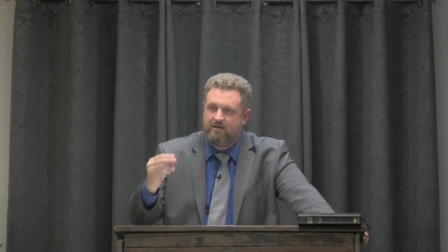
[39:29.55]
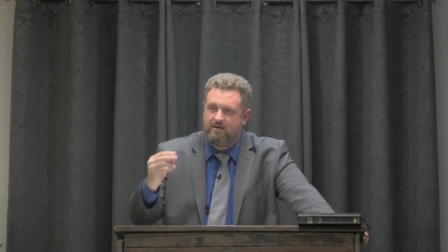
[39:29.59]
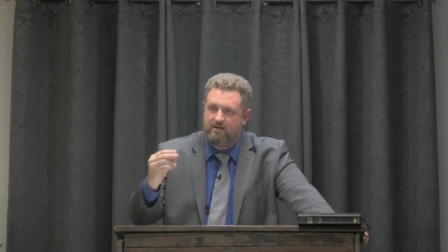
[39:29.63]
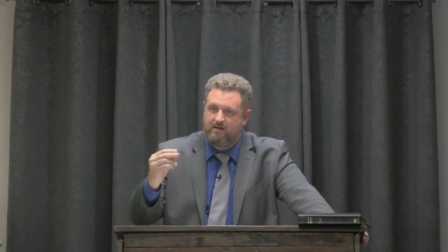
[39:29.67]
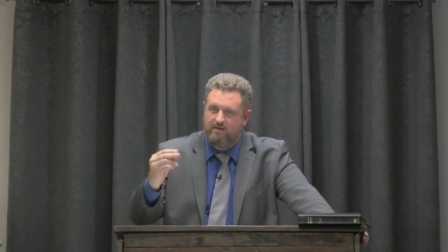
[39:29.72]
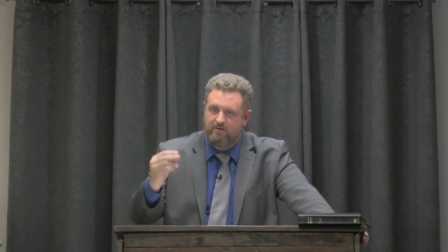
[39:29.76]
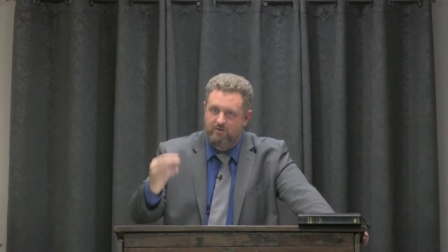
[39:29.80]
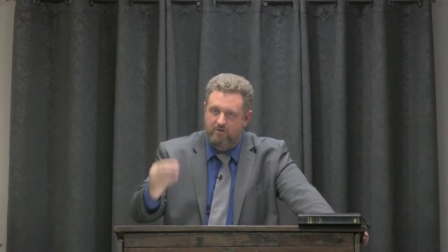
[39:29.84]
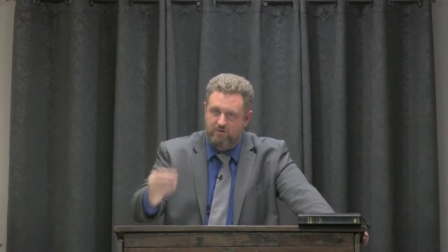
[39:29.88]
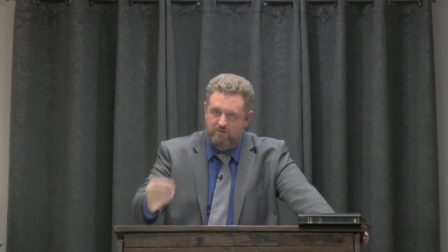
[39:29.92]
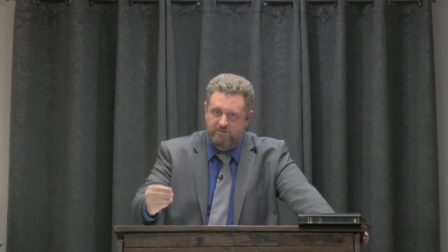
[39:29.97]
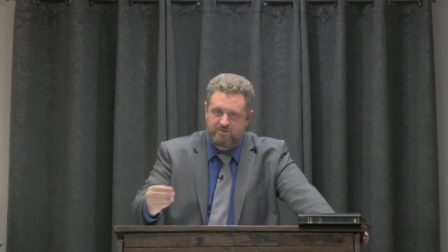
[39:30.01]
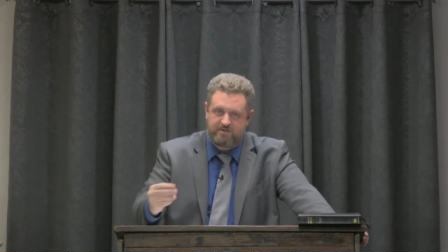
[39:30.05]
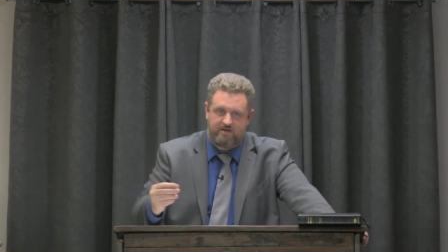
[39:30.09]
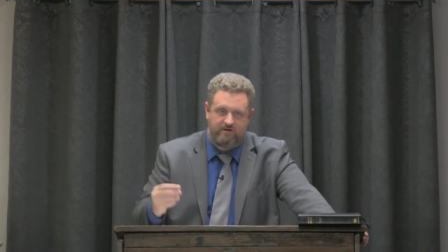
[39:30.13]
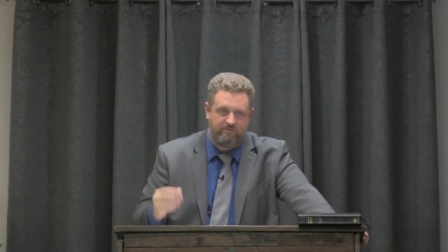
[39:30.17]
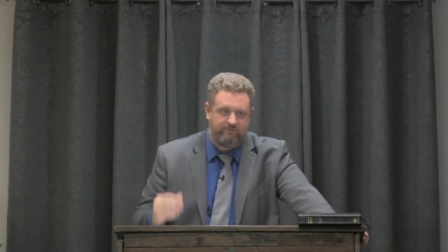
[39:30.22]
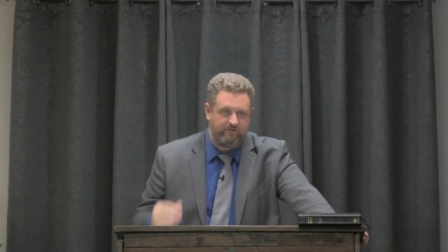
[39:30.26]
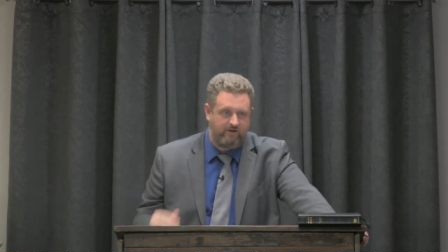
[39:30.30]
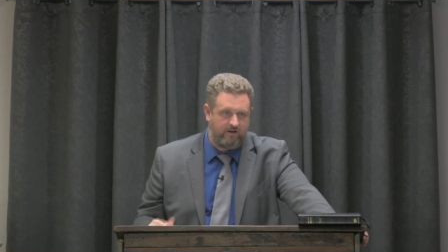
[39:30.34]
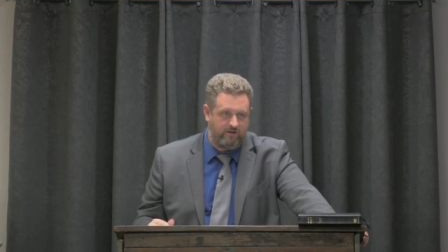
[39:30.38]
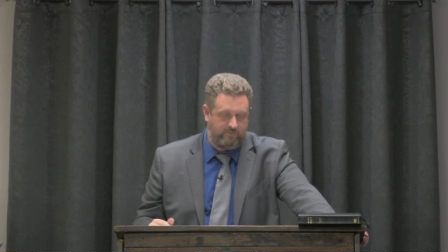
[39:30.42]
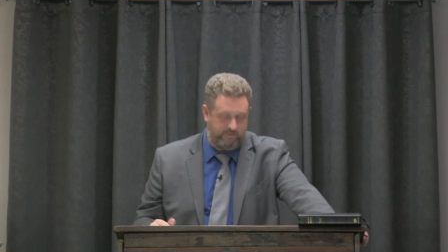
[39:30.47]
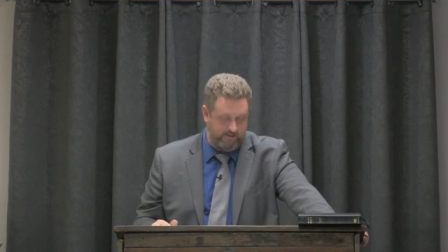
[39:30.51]
in those that are
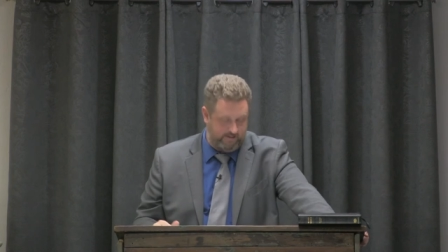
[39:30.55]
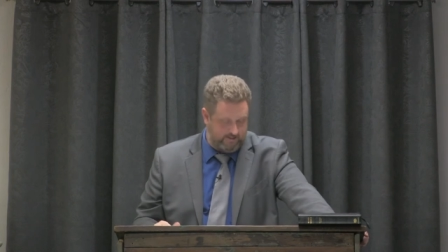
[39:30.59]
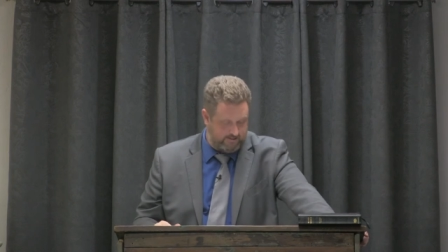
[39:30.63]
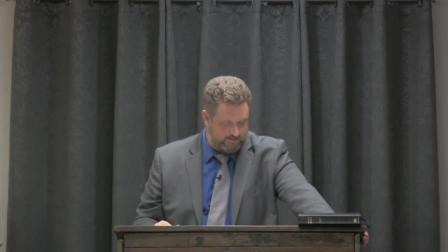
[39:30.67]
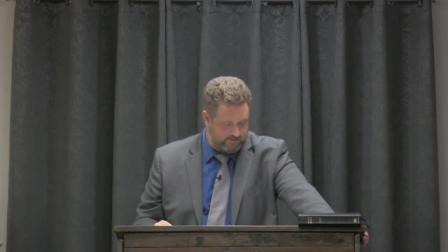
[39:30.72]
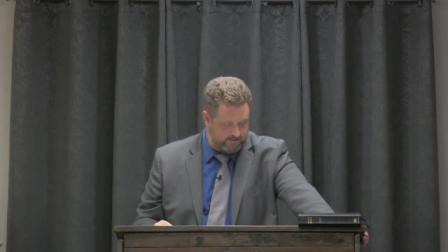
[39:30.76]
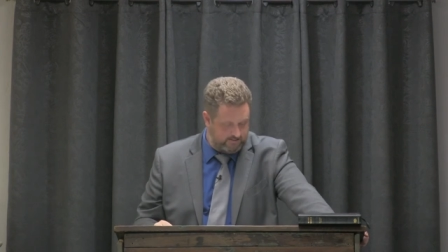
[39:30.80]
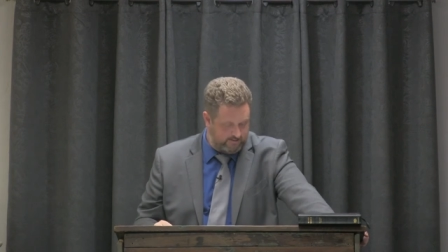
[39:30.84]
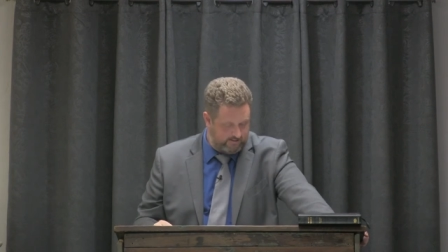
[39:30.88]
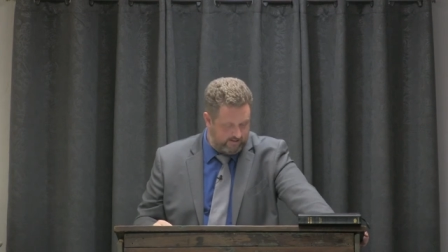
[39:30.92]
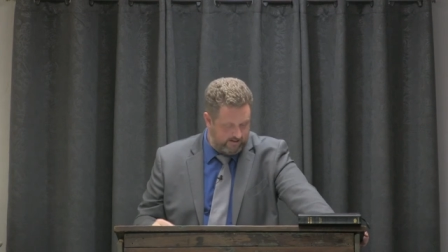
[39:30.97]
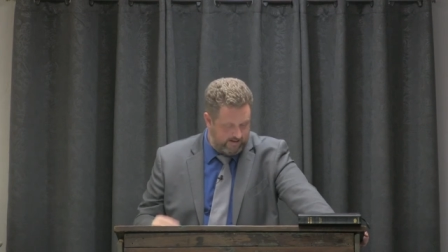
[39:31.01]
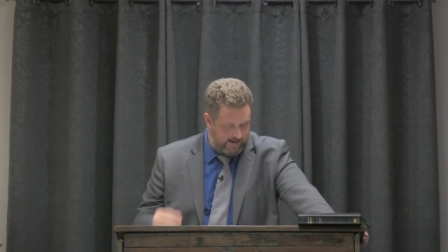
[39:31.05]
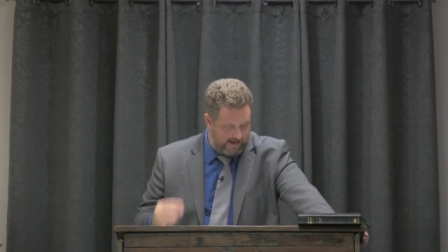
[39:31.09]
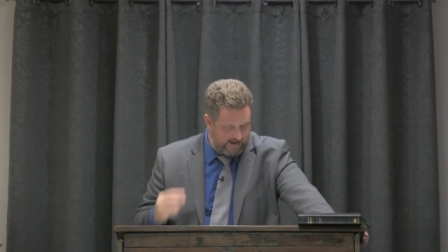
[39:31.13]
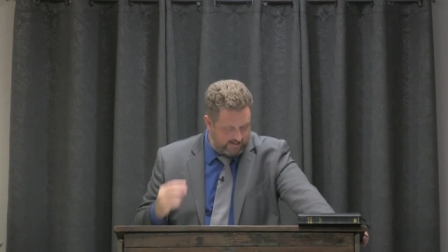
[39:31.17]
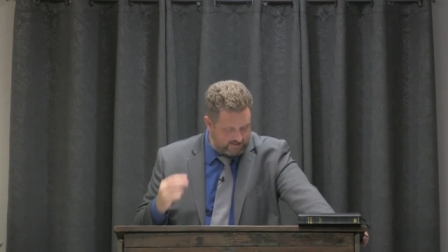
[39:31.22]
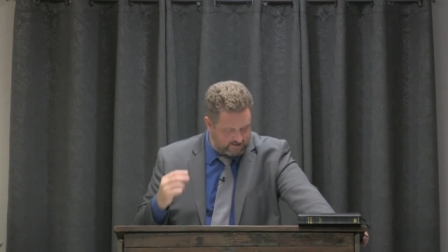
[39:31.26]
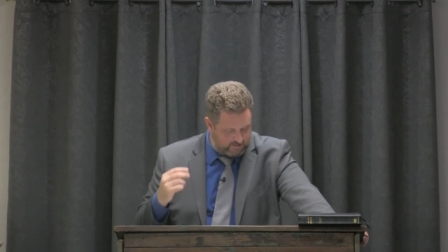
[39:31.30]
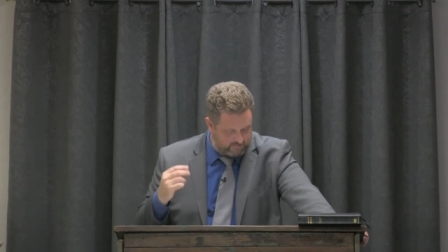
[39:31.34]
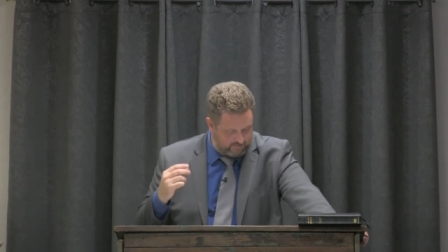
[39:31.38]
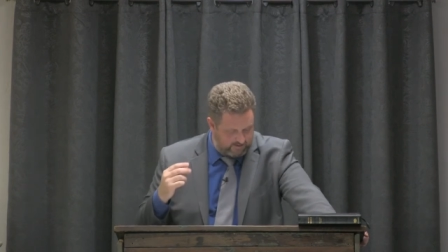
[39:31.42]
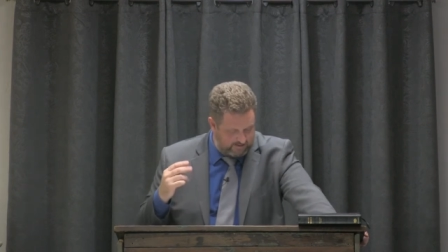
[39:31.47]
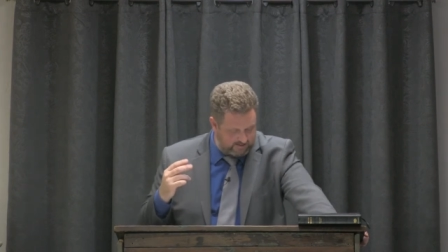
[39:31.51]
following us, it
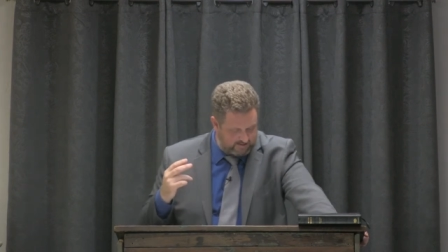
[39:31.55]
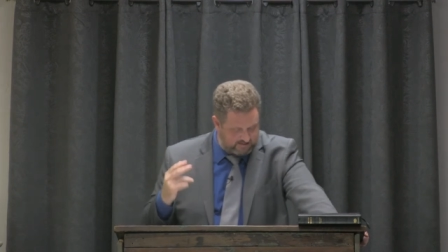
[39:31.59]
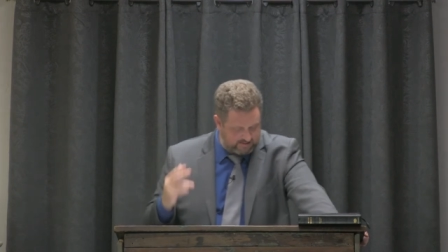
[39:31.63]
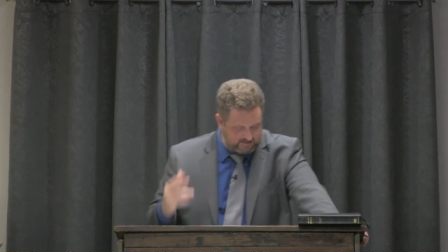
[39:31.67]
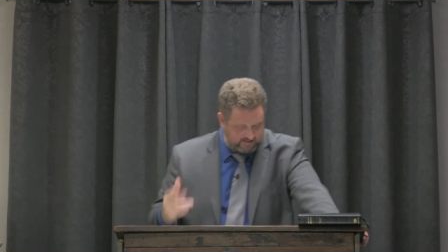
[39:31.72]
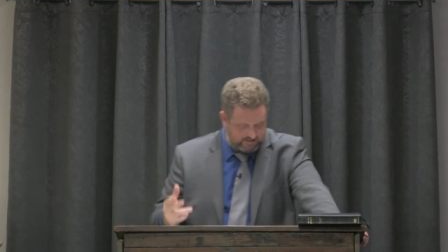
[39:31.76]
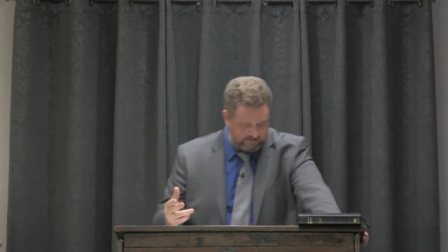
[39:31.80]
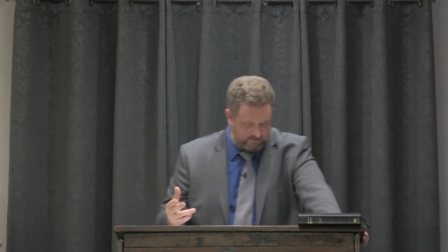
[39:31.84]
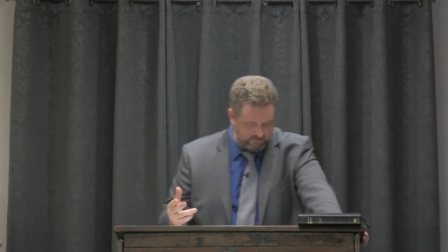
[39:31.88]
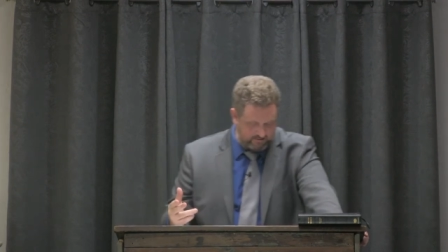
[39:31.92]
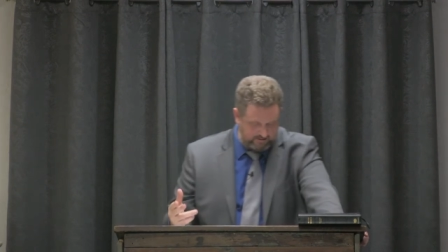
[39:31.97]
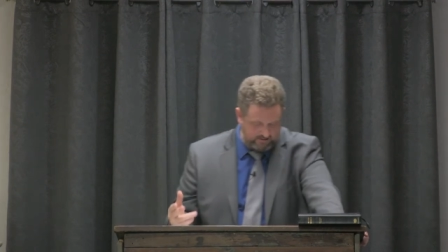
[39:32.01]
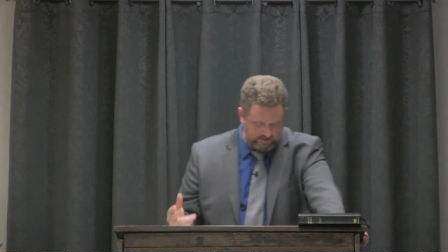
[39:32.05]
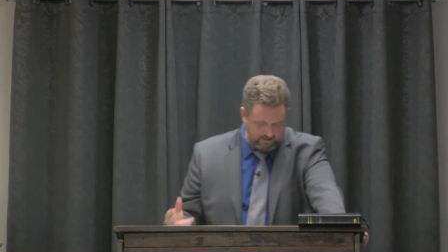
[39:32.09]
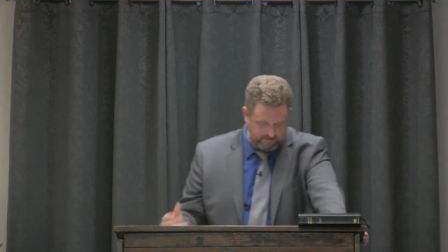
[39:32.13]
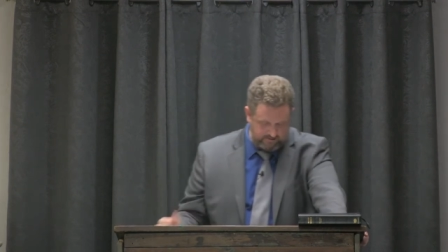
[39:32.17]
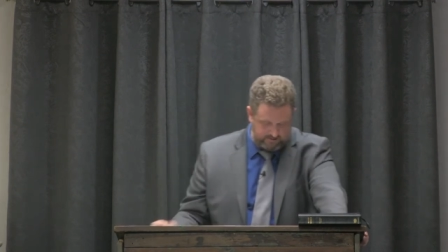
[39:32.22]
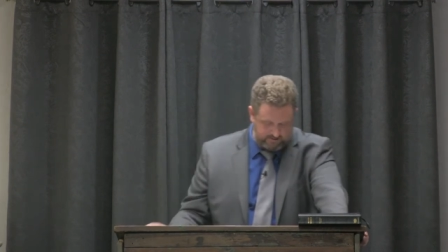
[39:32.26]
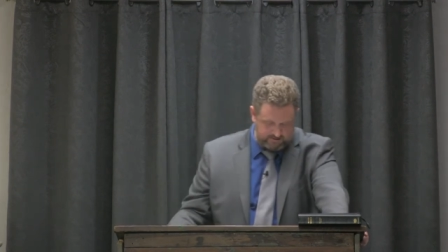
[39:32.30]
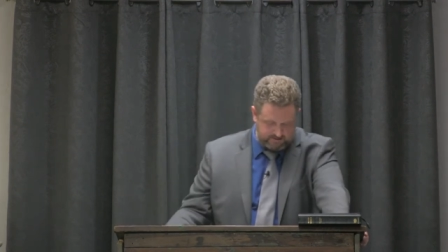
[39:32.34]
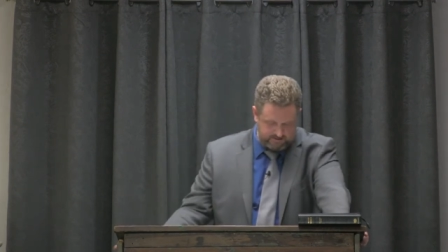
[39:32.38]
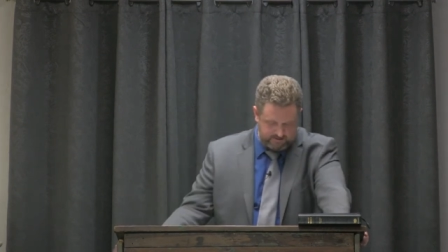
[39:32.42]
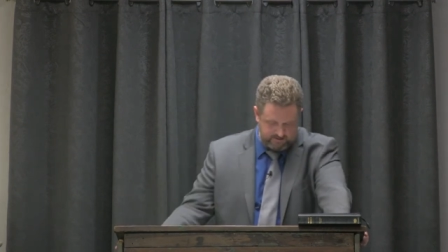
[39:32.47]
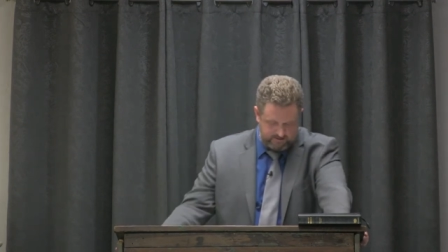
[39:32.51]
has to be instilled in
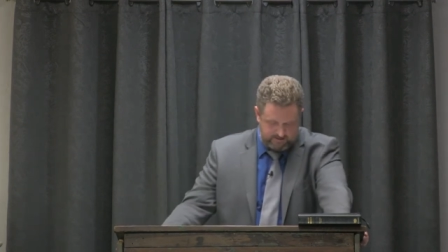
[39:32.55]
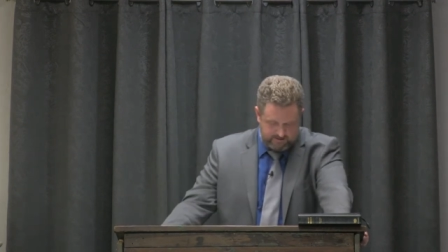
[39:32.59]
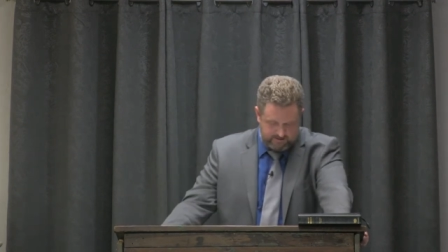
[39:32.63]
others